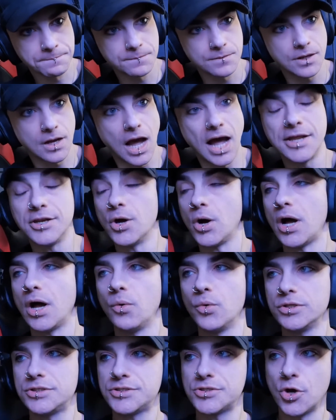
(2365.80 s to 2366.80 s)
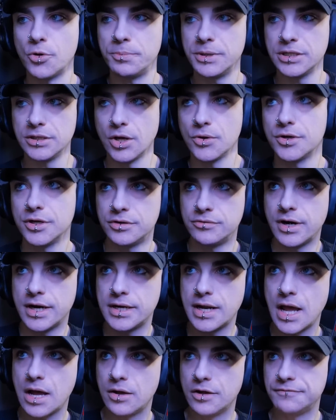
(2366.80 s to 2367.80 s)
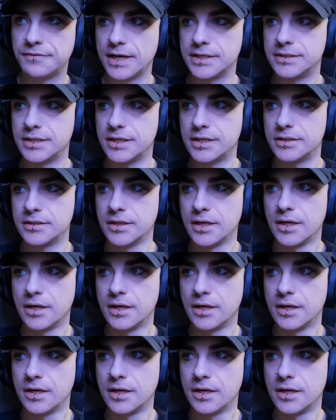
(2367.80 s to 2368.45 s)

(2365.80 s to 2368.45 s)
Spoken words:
I know, I would so be loaded right now if I did.